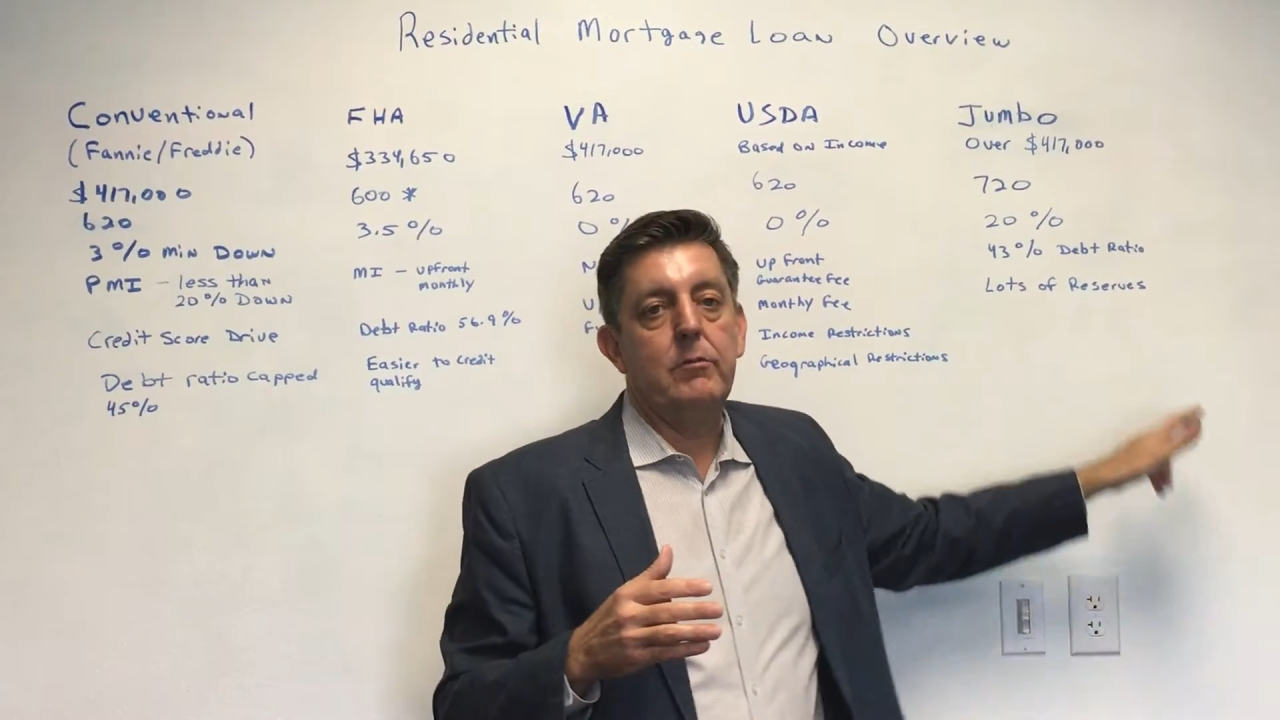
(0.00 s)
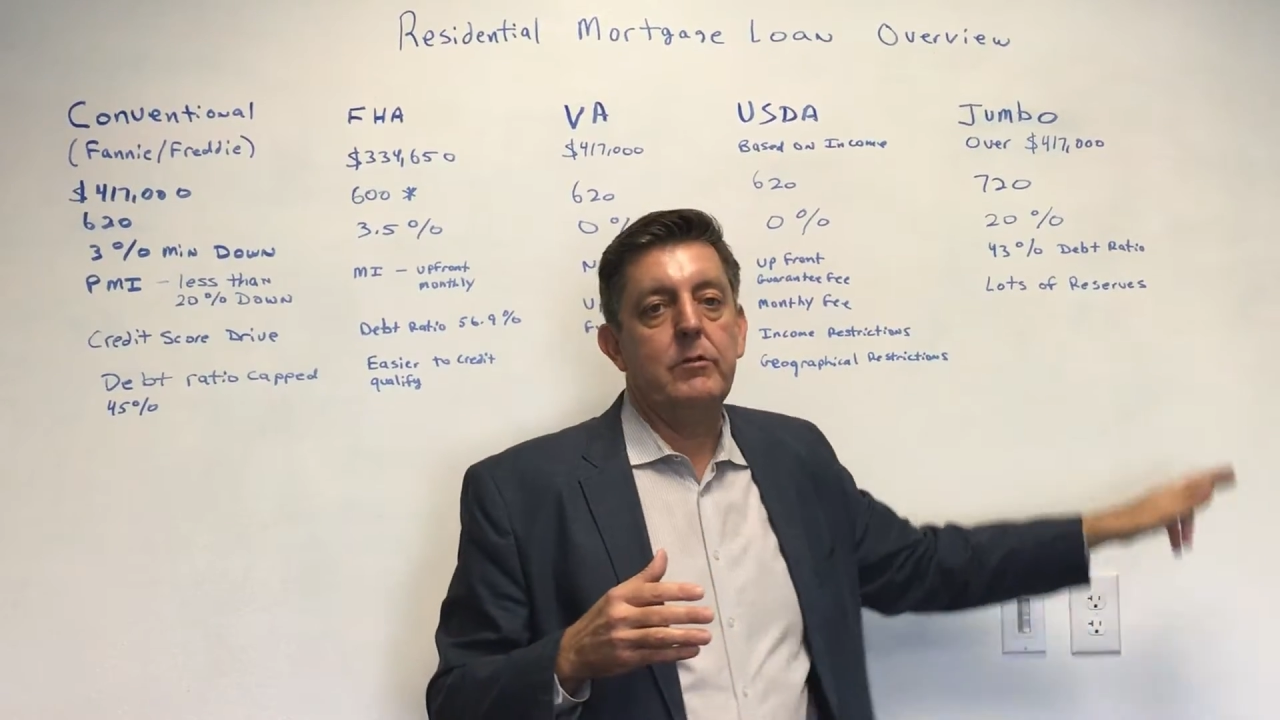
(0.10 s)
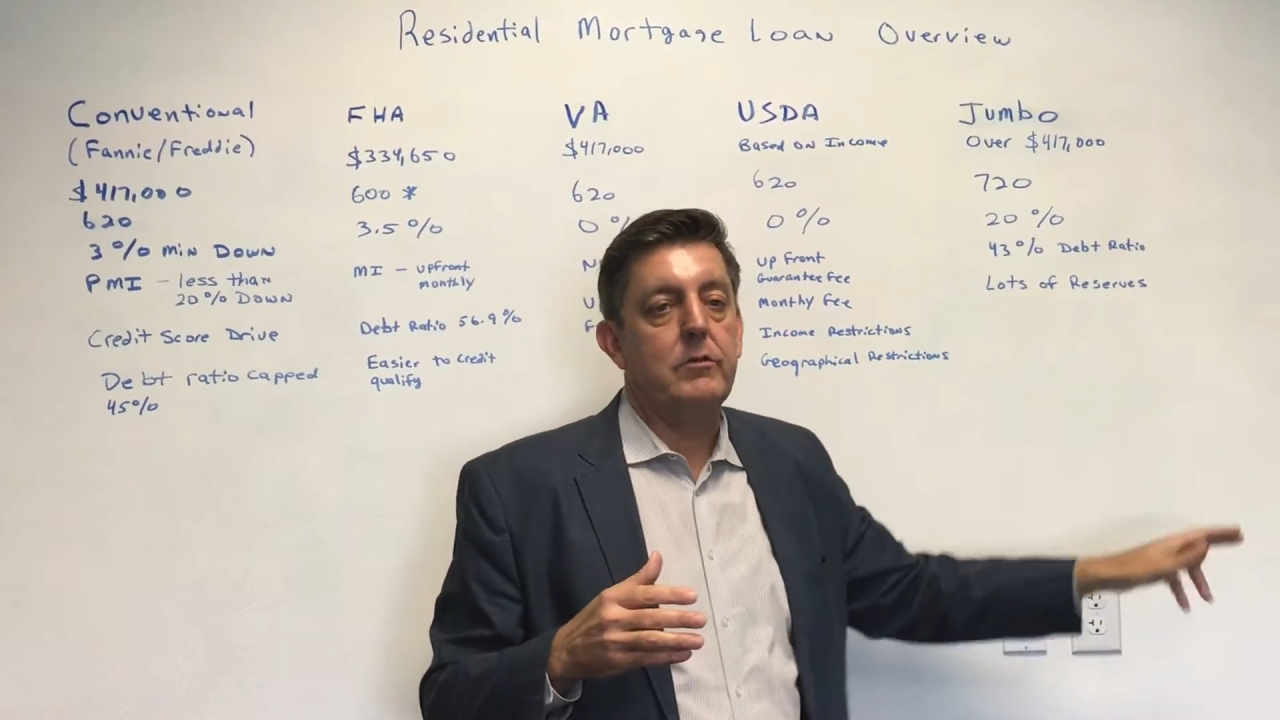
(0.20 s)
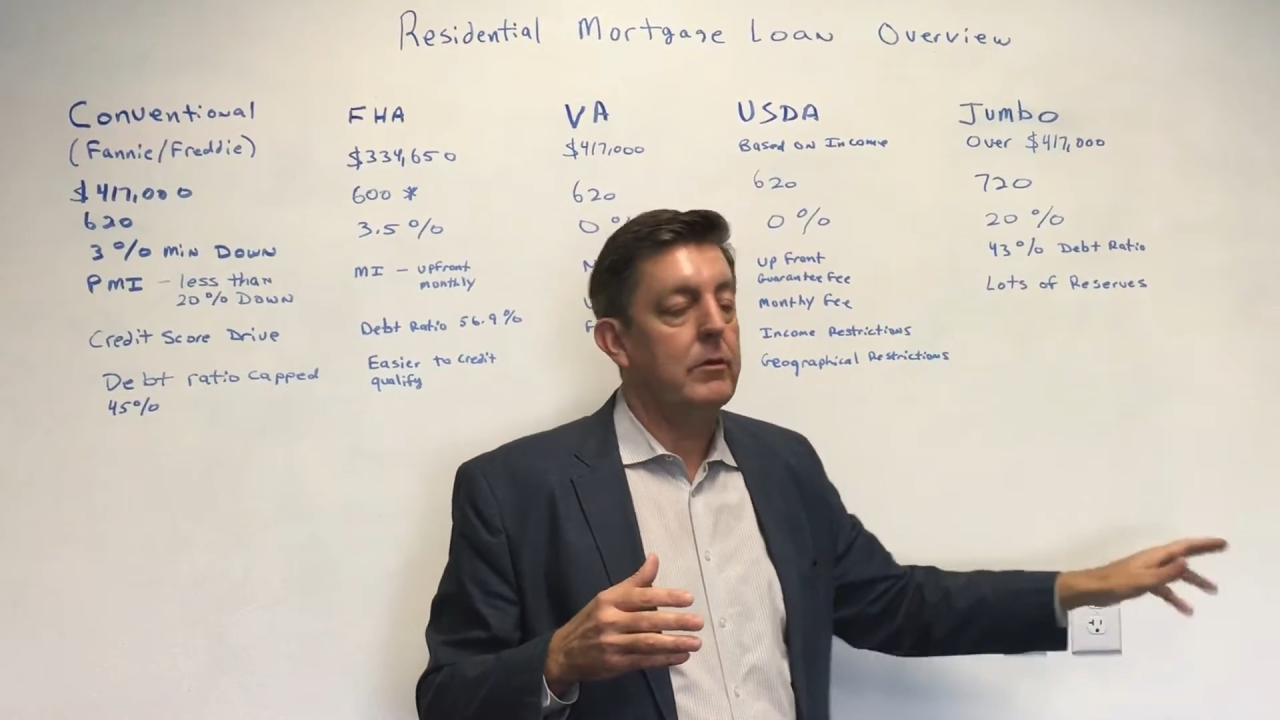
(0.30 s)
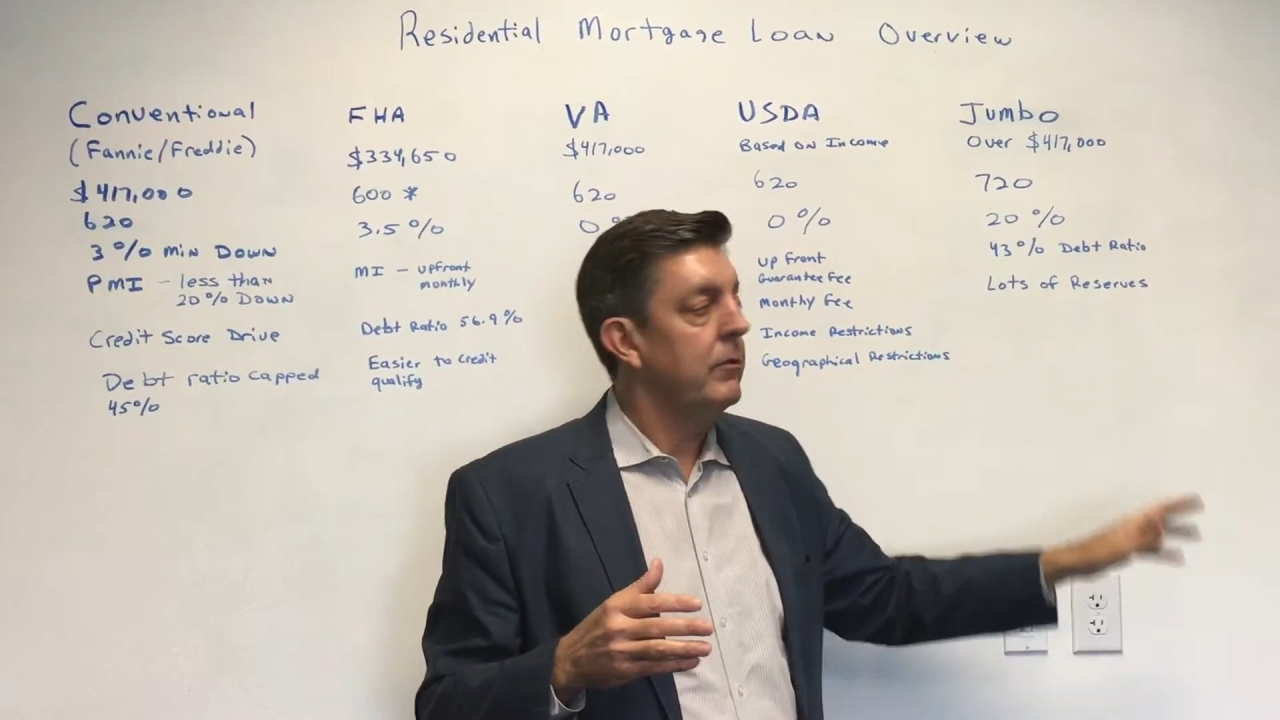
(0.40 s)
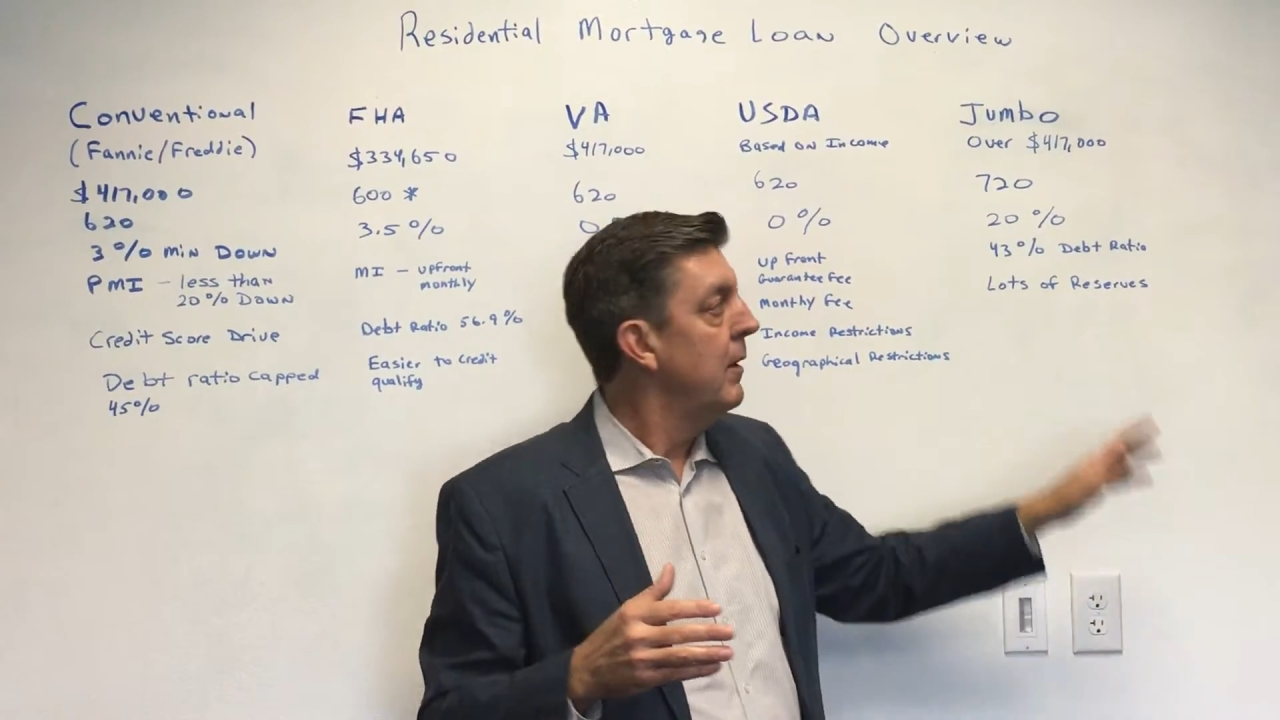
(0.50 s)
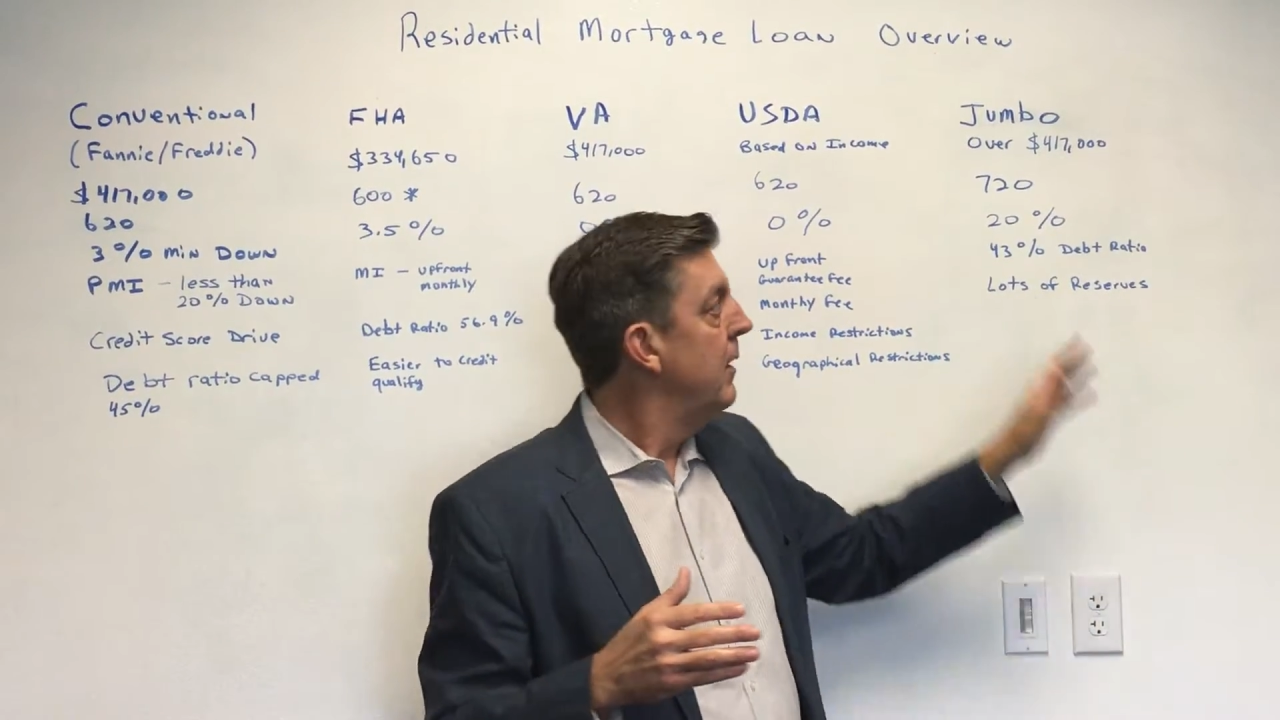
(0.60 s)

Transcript: of reserves.